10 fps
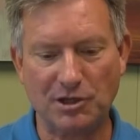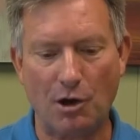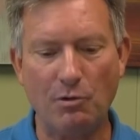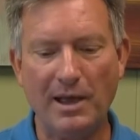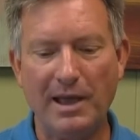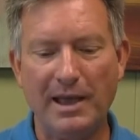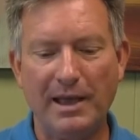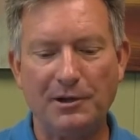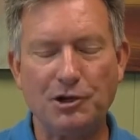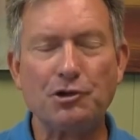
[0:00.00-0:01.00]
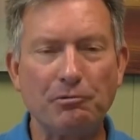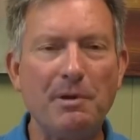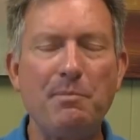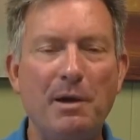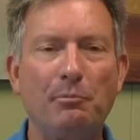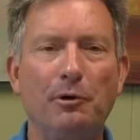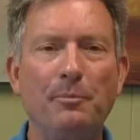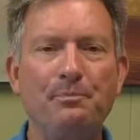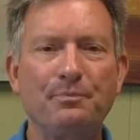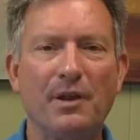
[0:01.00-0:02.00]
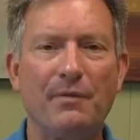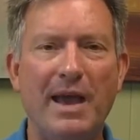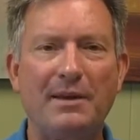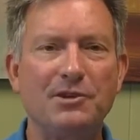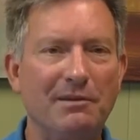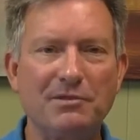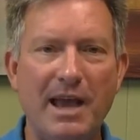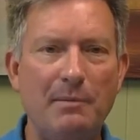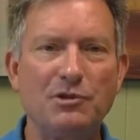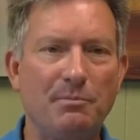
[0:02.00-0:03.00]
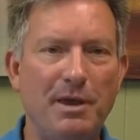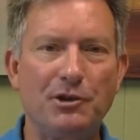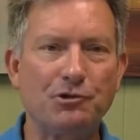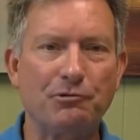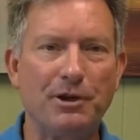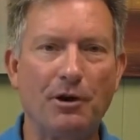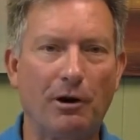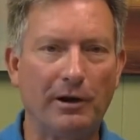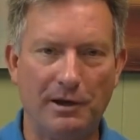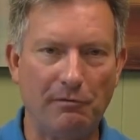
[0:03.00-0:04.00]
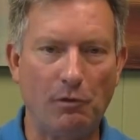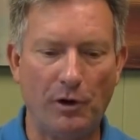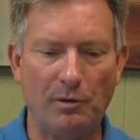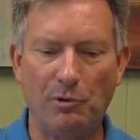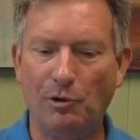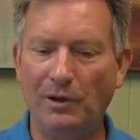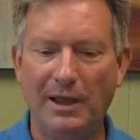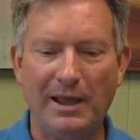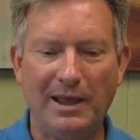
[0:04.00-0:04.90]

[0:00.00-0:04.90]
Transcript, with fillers: So just remember that tough times in ministry are unavoidable.